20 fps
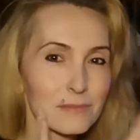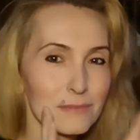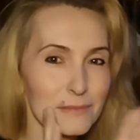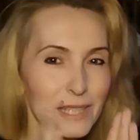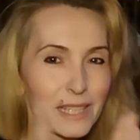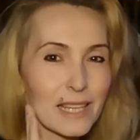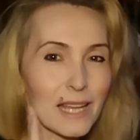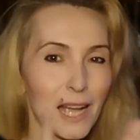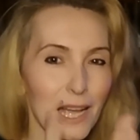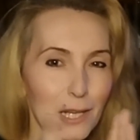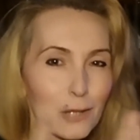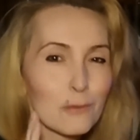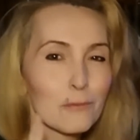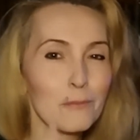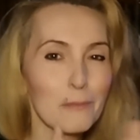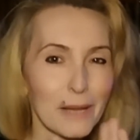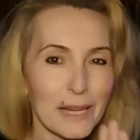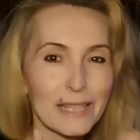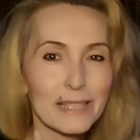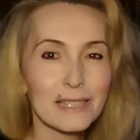they kind of
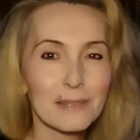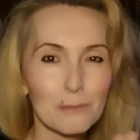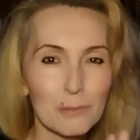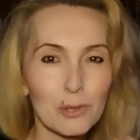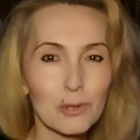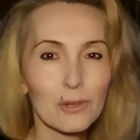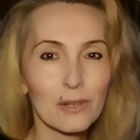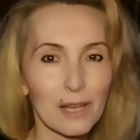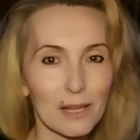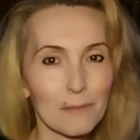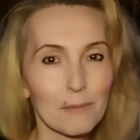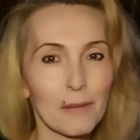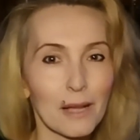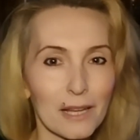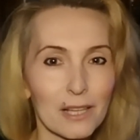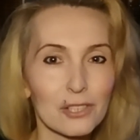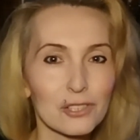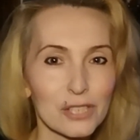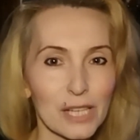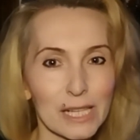made him look like
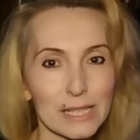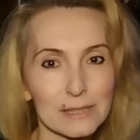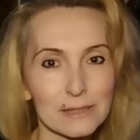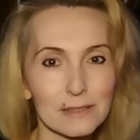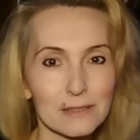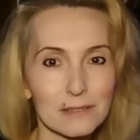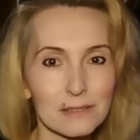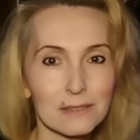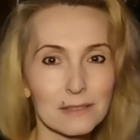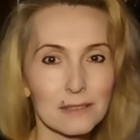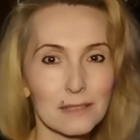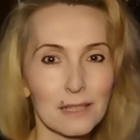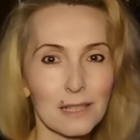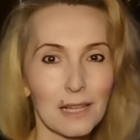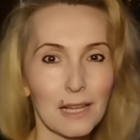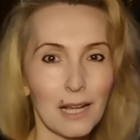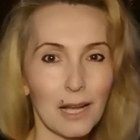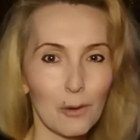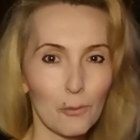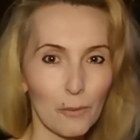Michael Jackson.
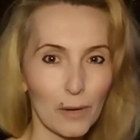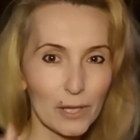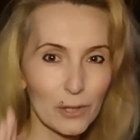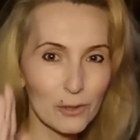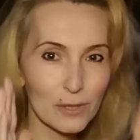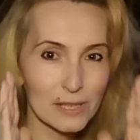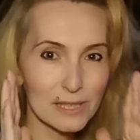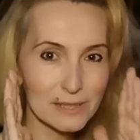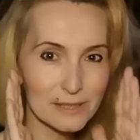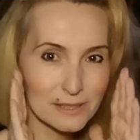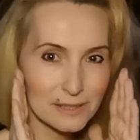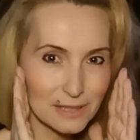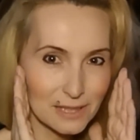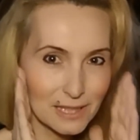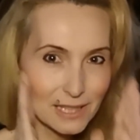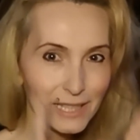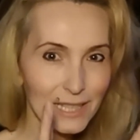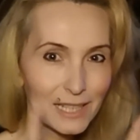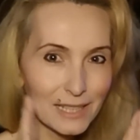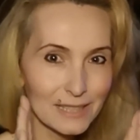Well, you can
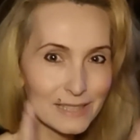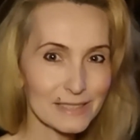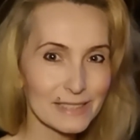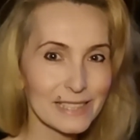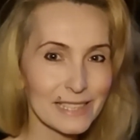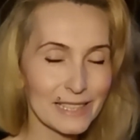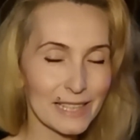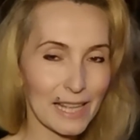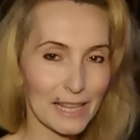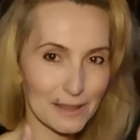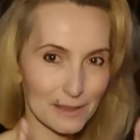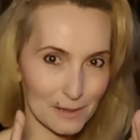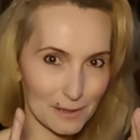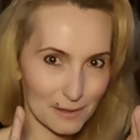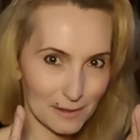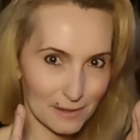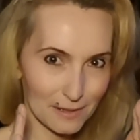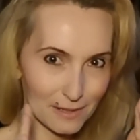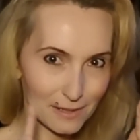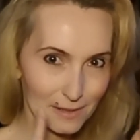clearly see that
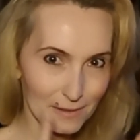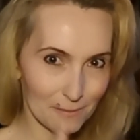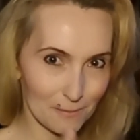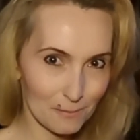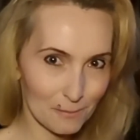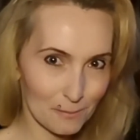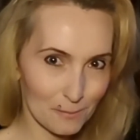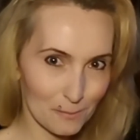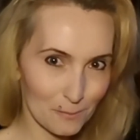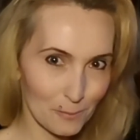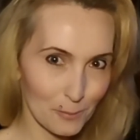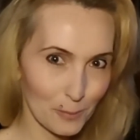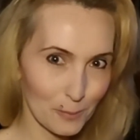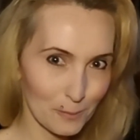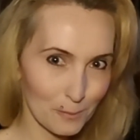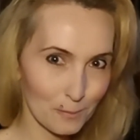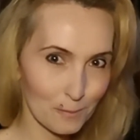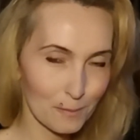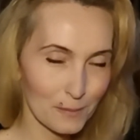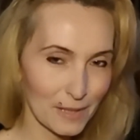that
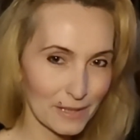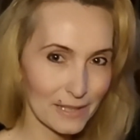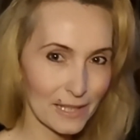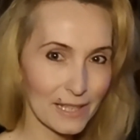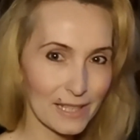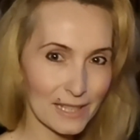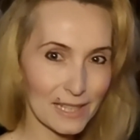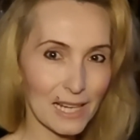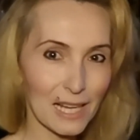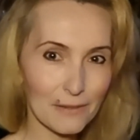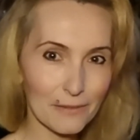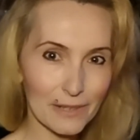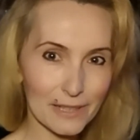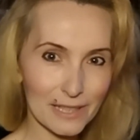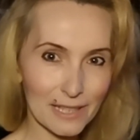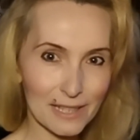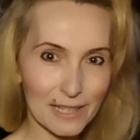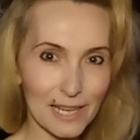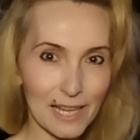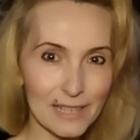Danny Glover
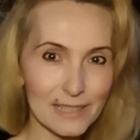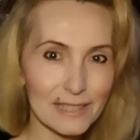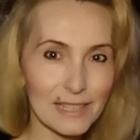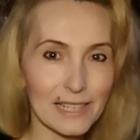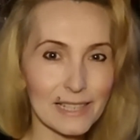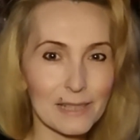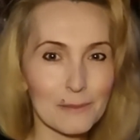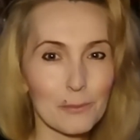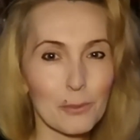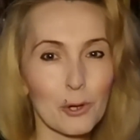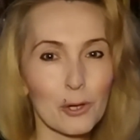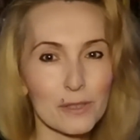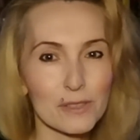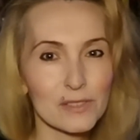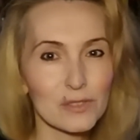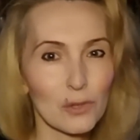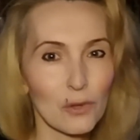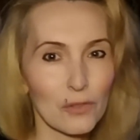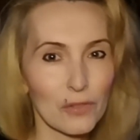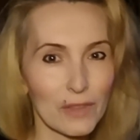in Atlanta and the
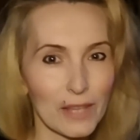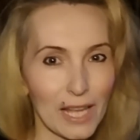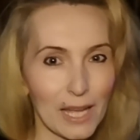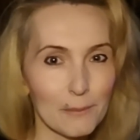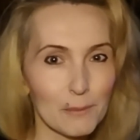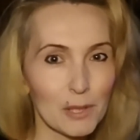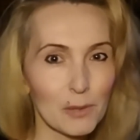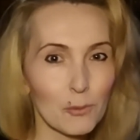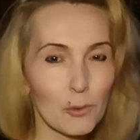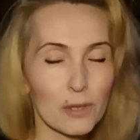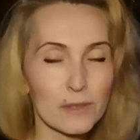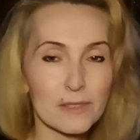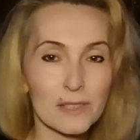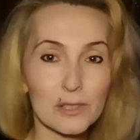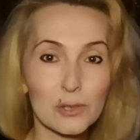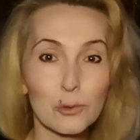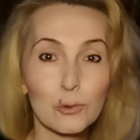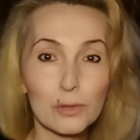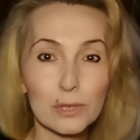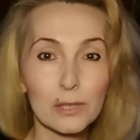person on the Emmy Awards are
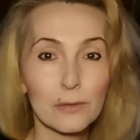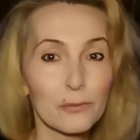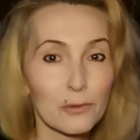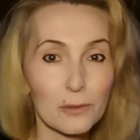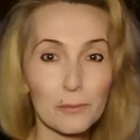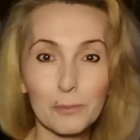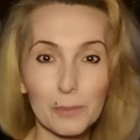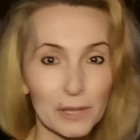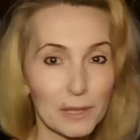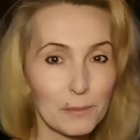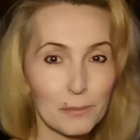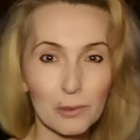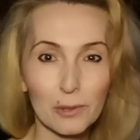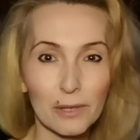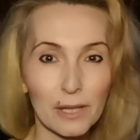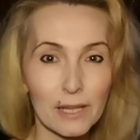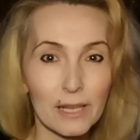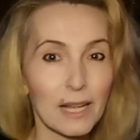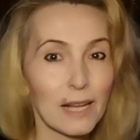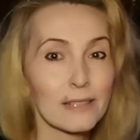2 different people.
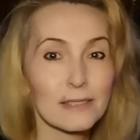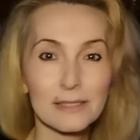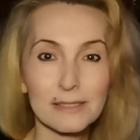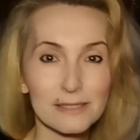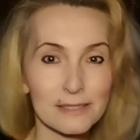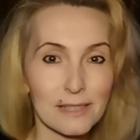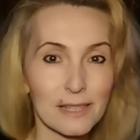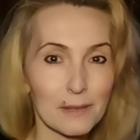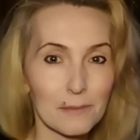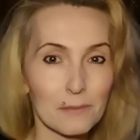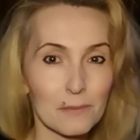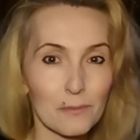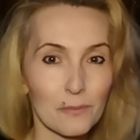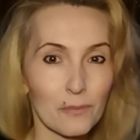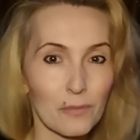They're not the same.